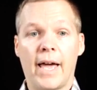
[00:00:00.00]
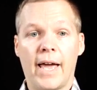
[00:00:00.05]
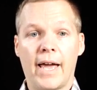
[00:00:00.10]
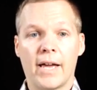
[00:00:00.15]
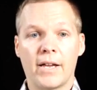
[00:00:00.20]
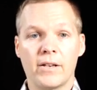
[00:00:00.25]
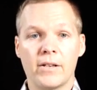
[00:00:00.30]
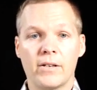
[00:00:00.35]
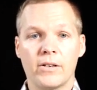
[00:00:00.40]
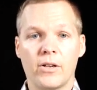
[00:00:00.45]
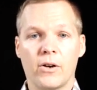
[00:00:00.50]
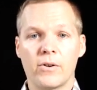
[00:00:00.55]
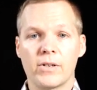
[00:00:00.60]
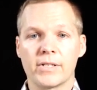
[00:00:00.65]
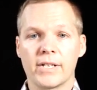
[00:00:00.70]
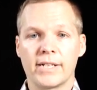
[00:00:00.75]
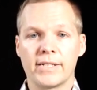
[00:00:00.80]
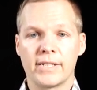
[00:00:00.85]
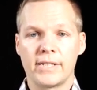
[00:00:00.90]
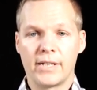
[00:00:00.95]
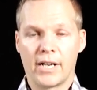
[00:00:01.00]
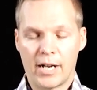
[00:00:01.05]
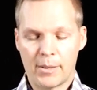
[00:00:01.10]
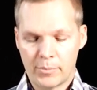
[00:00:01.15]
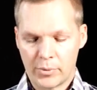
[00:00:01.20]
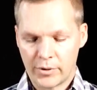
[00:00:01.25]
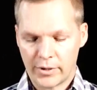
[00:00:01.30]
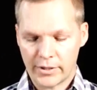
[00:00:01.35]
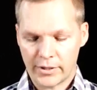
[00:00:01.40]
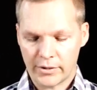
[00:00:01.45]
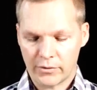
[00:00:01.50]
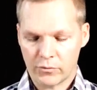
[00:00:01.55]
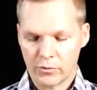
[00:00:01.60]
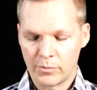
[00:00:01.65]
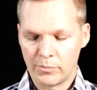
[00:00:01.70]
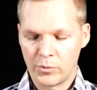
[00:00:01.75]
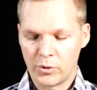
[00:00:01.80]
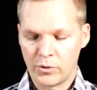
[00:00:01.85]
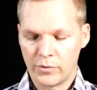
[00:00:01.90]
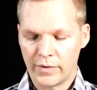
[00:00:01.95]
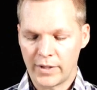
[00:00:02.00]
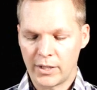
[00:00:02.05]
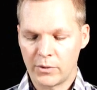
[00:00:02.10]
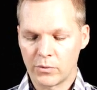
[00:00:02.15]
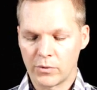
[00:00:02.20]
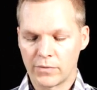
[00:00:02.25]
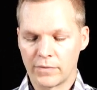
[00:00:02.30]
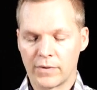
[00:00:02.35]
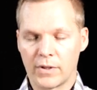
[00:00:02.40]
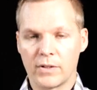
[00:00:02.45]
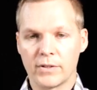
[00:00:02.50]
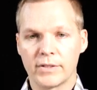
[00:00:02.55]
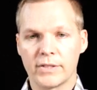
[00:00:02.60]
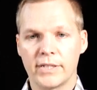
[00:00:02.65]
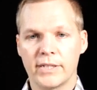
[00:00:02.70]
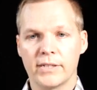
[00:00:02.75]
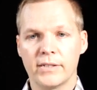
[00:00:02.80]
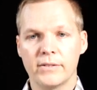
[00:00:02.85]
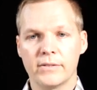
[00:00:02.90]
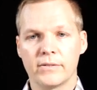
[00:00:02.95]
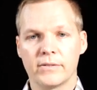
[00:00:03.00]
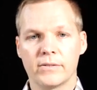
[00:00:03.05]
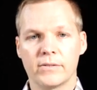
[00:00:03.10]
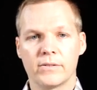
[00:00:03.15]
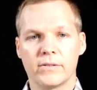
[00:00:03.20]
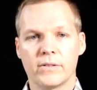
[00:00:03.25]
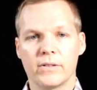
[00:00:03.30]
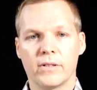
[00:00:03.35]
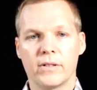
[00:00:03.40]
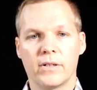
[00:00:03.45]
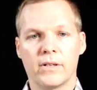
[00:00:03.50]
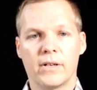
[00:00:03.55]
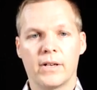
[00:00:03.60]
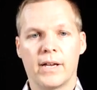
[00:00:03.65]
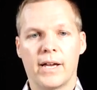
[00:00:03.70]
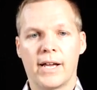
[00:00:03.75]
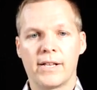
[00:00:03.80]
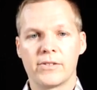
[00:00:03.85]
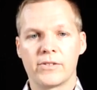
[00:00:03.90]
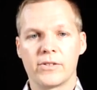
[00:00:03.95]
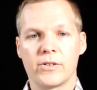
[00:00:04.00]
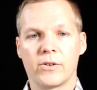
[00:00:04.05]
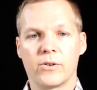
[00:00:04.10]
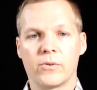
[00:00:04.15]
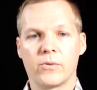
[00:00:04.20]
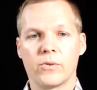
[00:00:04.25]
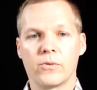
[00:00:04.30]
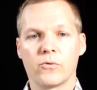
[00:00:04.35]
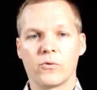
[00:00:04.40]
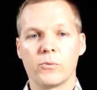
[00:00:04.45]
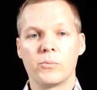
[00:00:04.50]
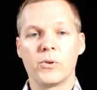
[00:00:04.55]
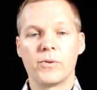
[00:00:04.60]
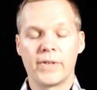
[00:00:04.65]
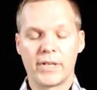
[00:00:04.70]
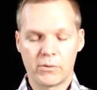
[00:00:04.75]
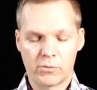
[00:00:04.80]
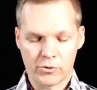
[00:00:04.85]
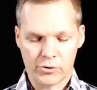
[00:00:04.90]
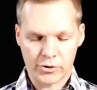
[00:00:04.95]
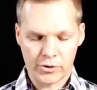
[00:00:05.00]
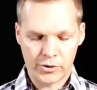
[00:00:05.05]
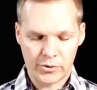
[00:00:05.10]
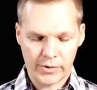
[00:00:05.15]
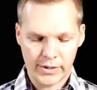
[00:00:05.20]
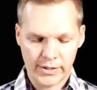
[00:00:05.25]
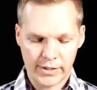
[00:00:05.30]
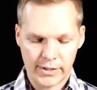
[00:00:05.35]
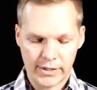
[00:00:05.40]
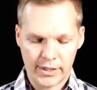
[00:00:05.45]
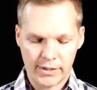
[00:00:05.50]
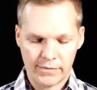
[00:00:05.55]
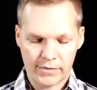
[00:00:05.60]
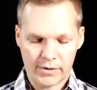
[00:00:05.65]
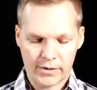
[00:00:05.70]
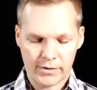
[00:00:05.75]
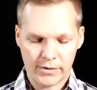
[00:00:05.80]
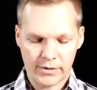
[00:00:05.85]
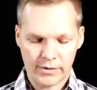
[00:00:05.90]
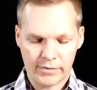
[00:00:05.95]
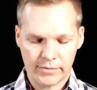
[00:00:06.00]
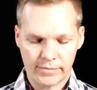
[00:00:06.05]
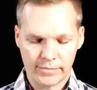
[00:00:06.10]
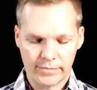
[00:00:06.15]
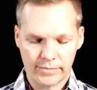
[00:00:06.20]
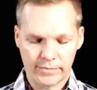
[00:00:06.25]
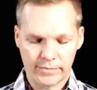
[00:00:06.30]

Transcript: And notice I did not put remove equal false here. And so remove equal true is the default.